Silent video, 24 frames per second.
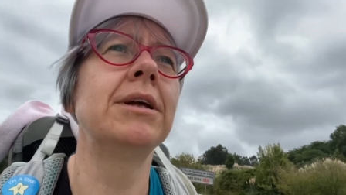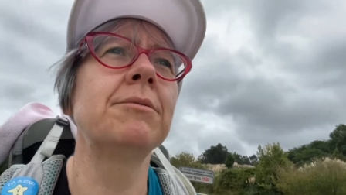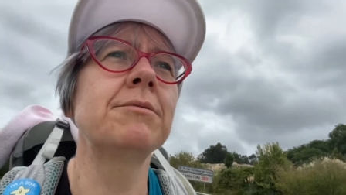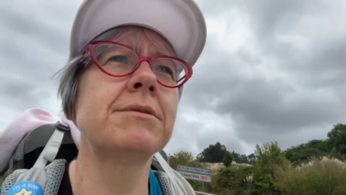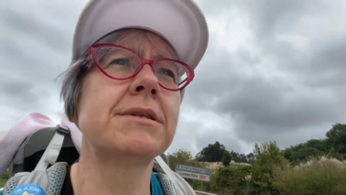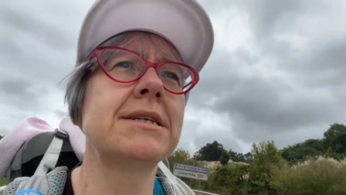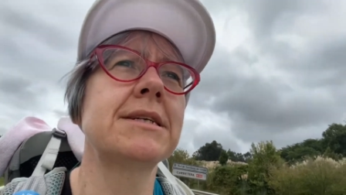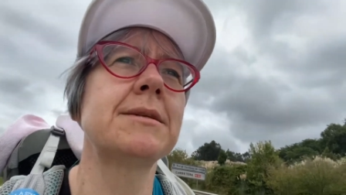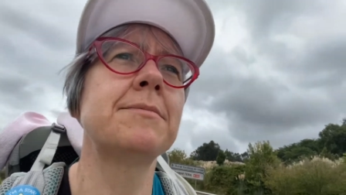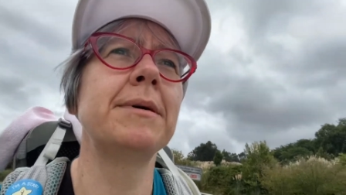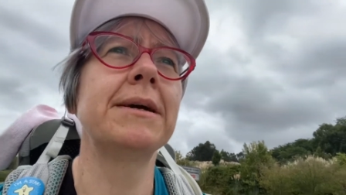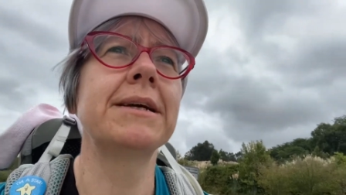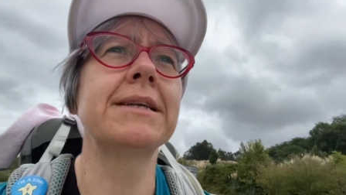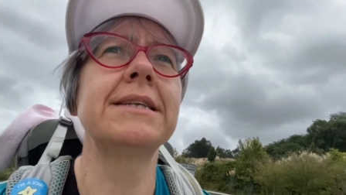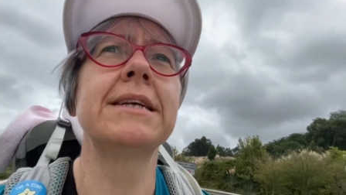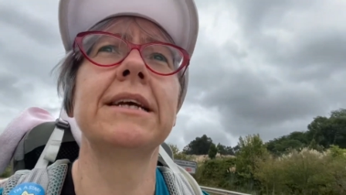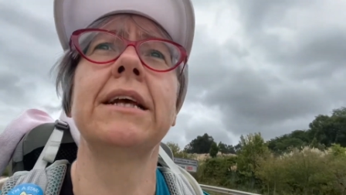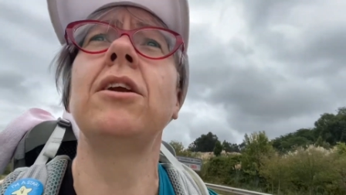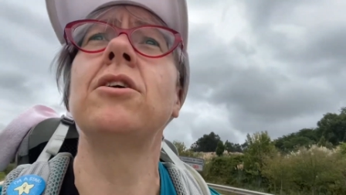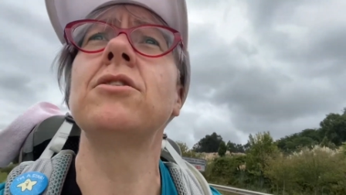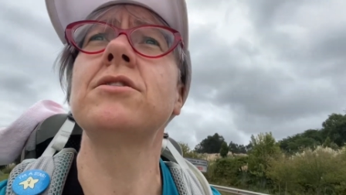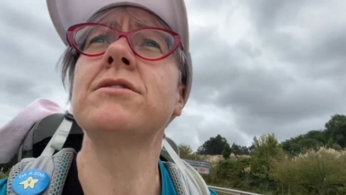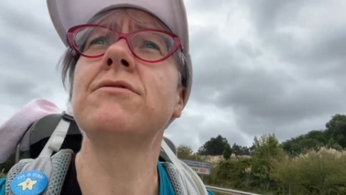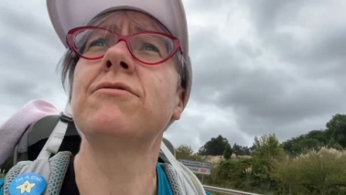Was expecting
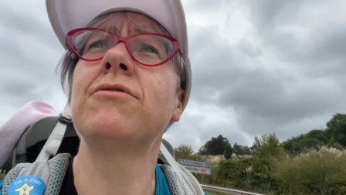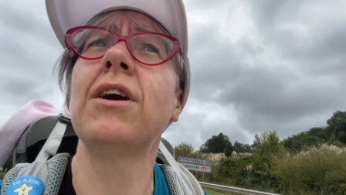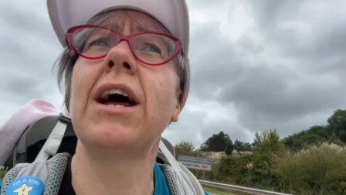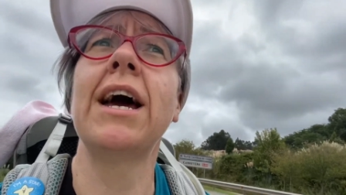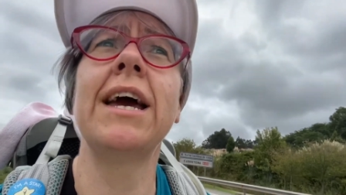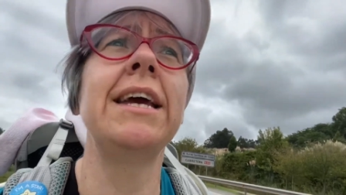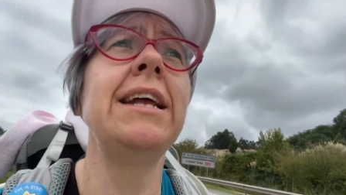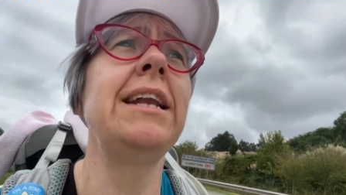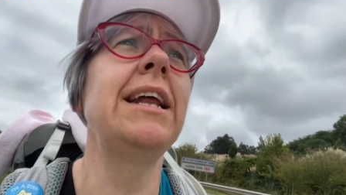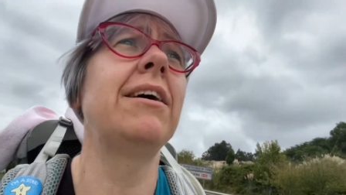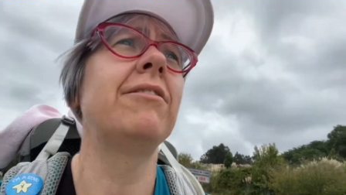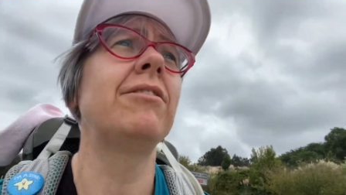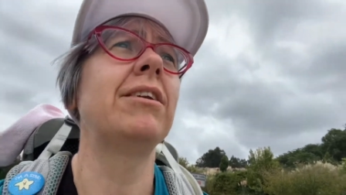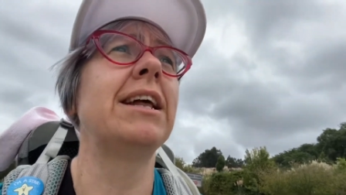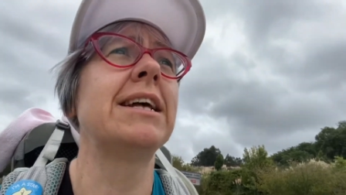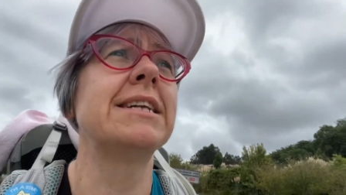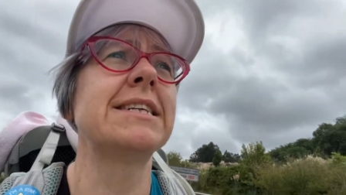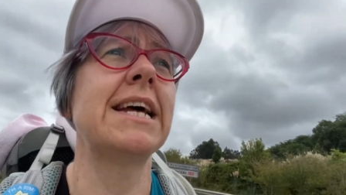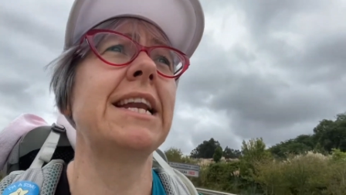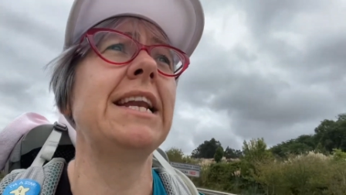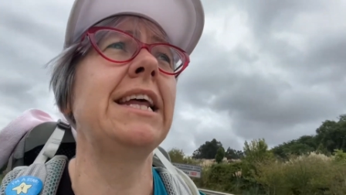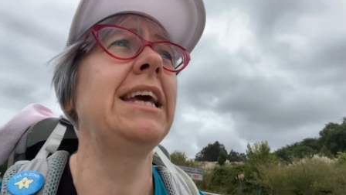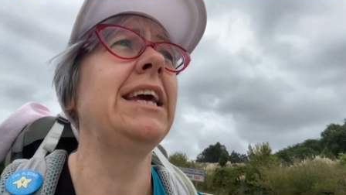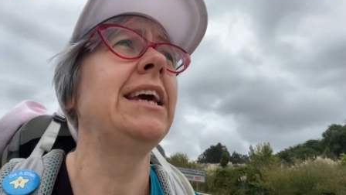lots of rain. Haven't had
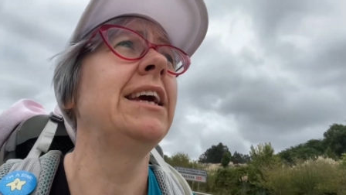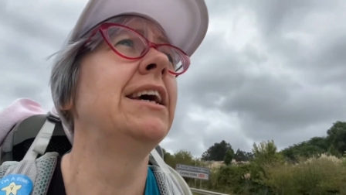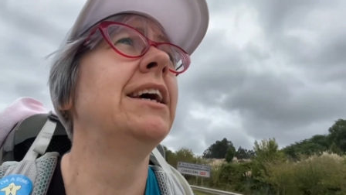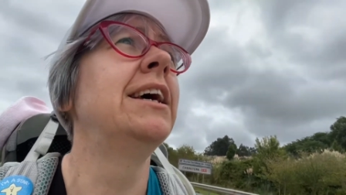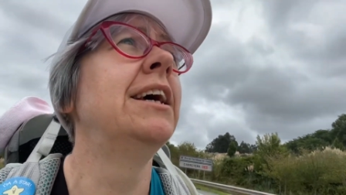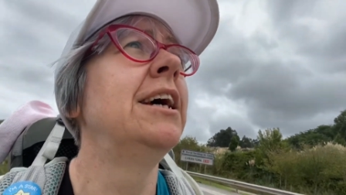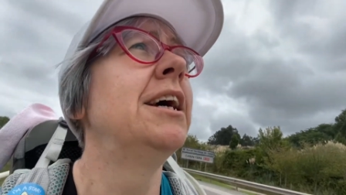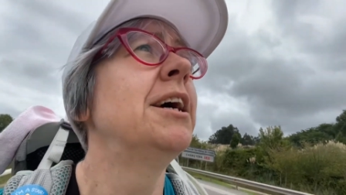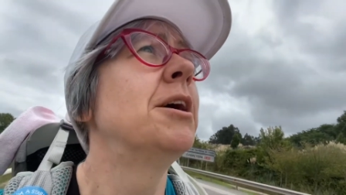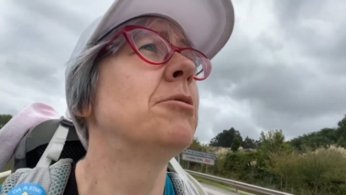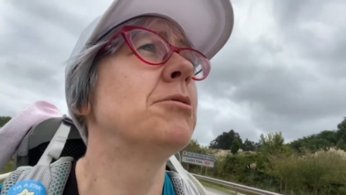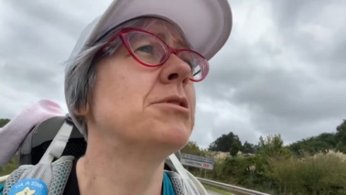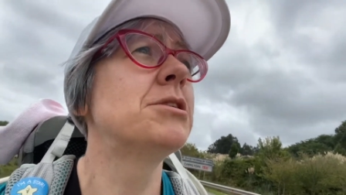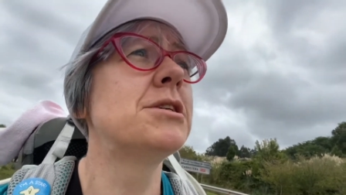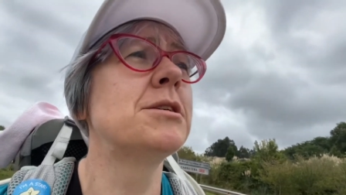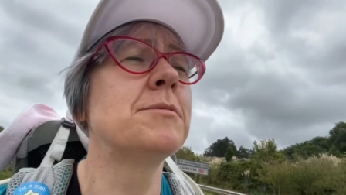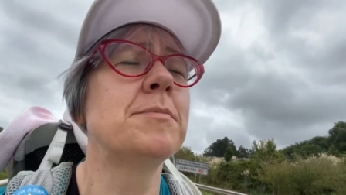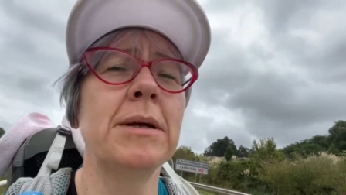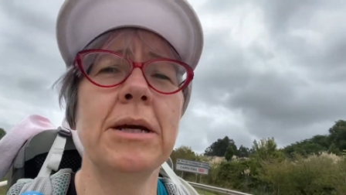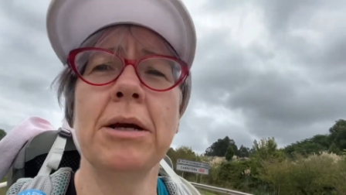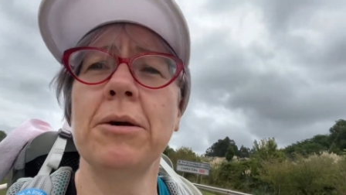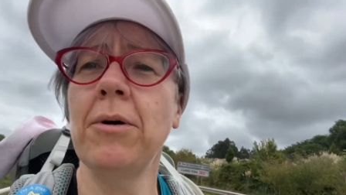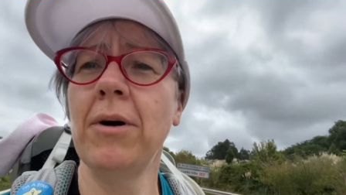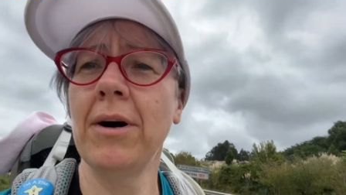any, which has
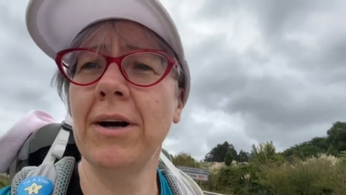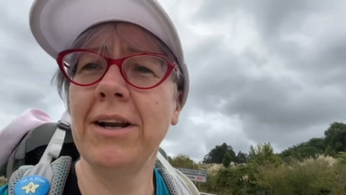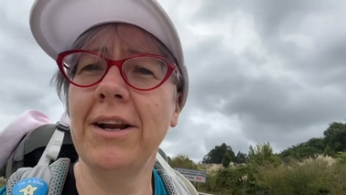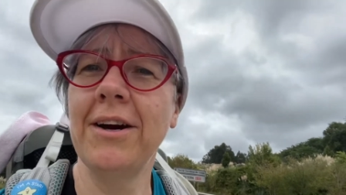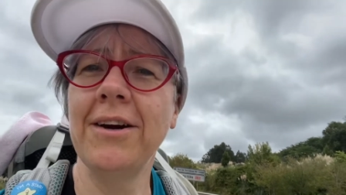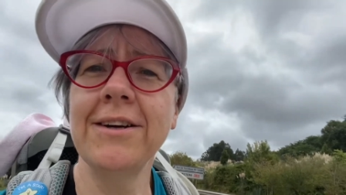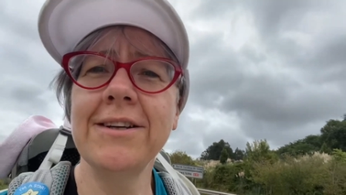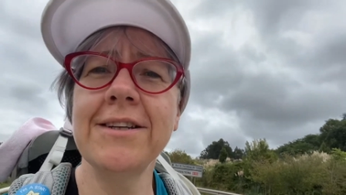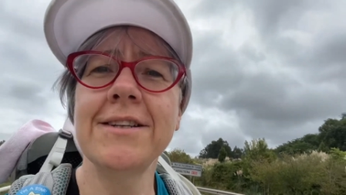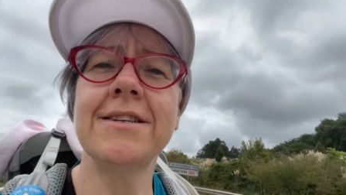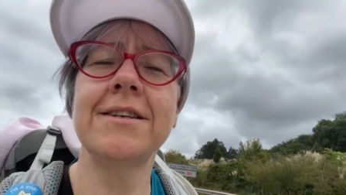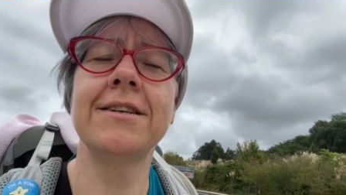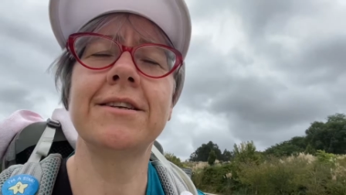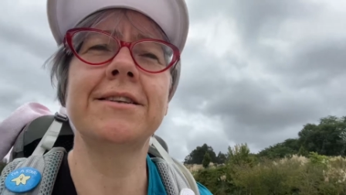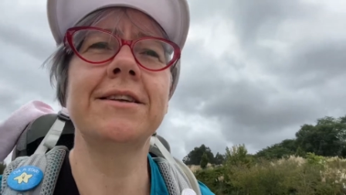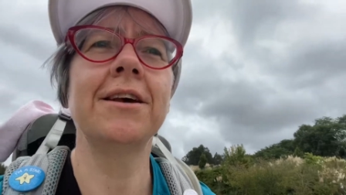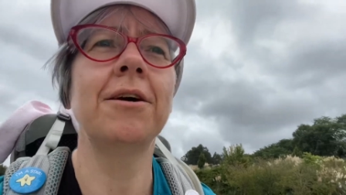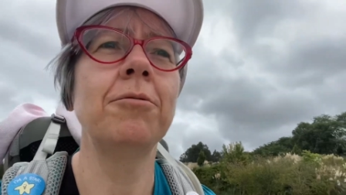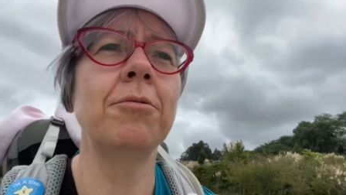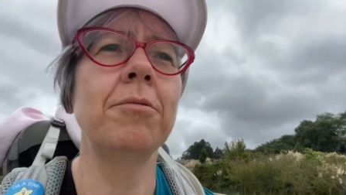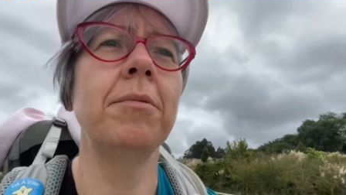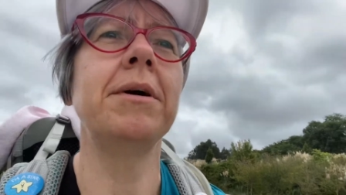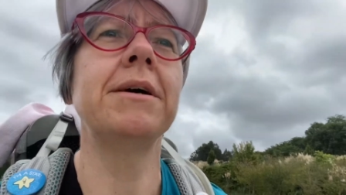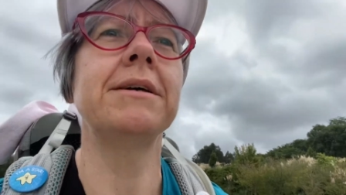been quite nice. So
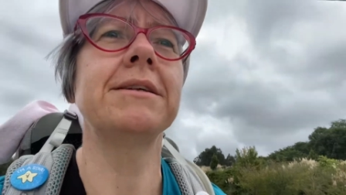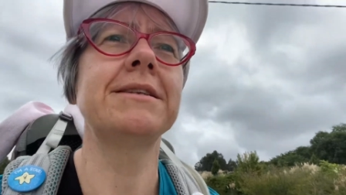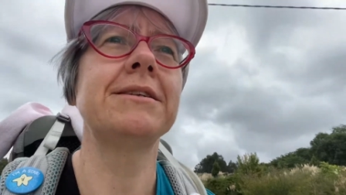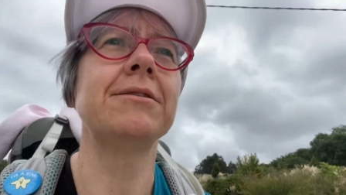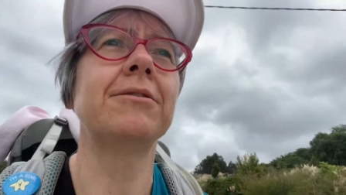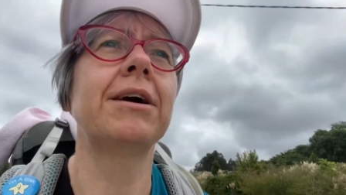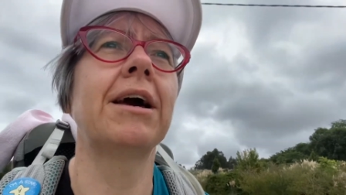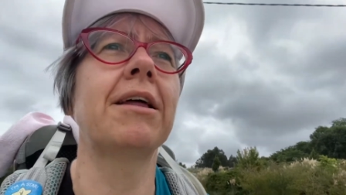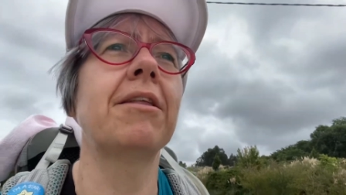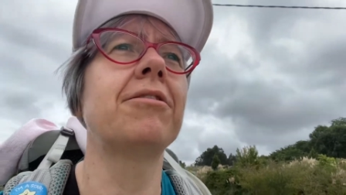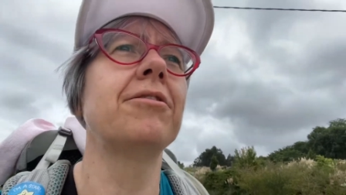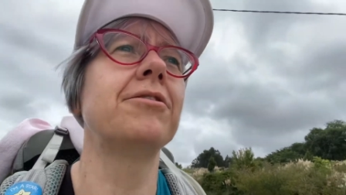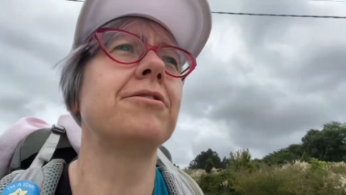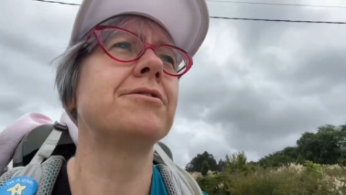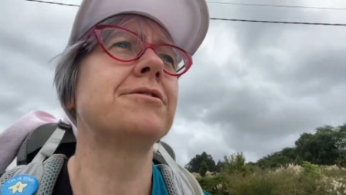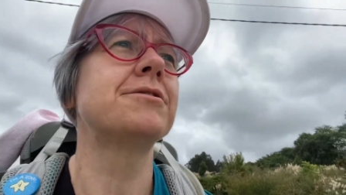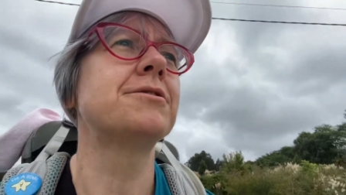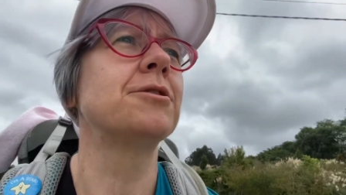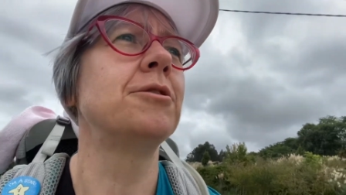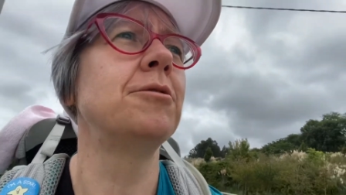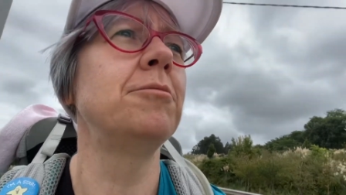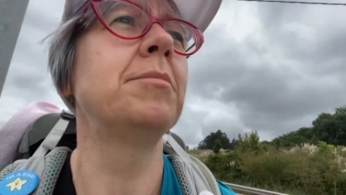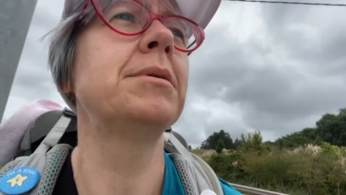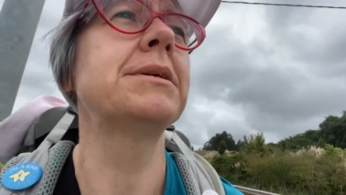we might still get a
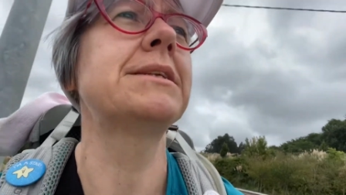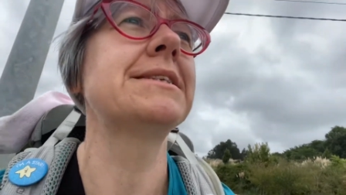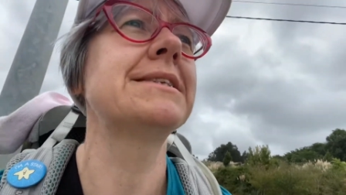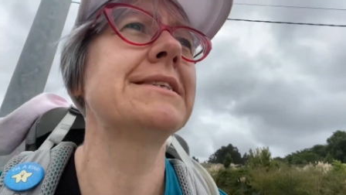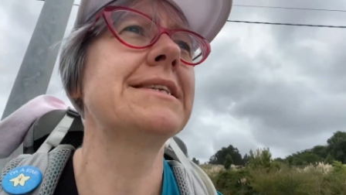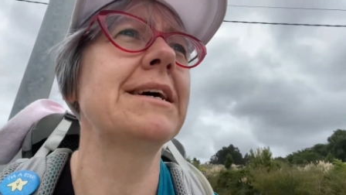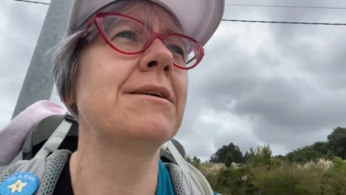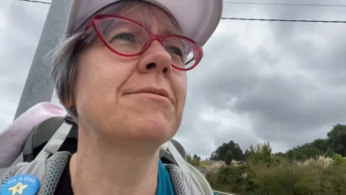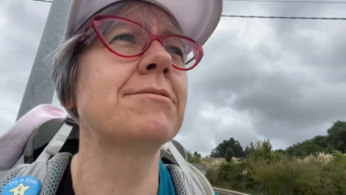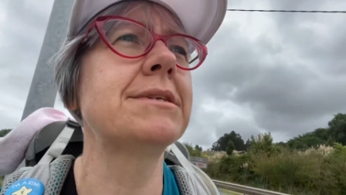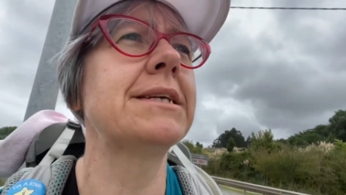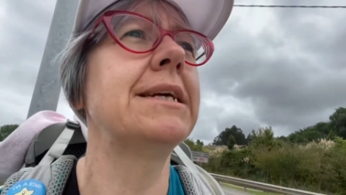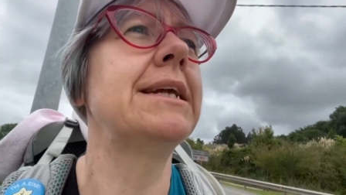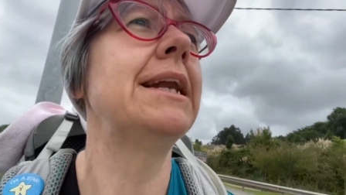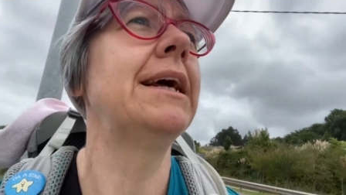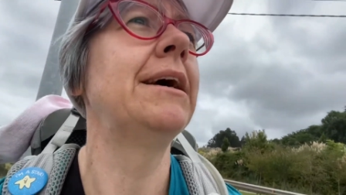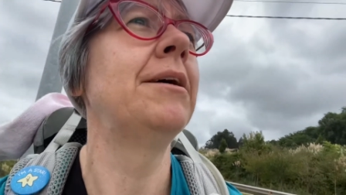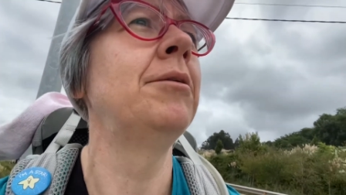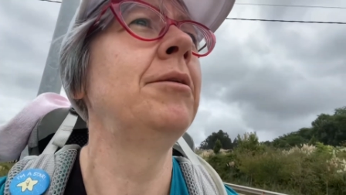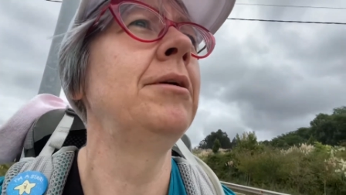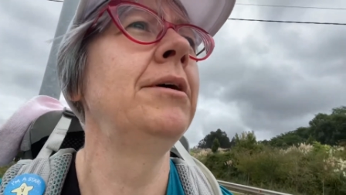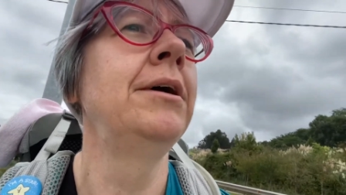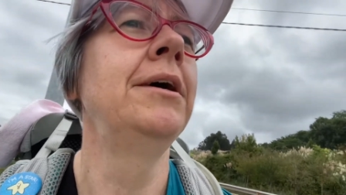thunderstorm, but I doubt it now.